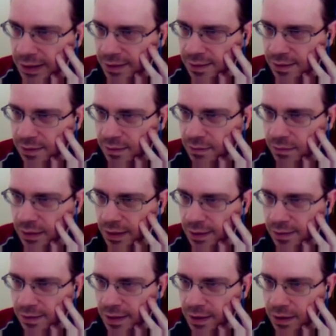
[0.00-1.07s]

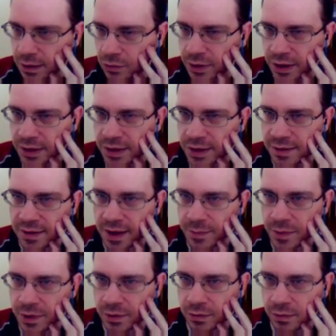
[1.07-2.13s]
Let's take a look at this
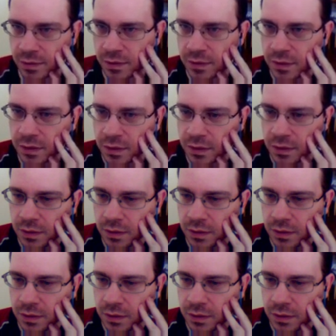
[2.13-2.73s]
game because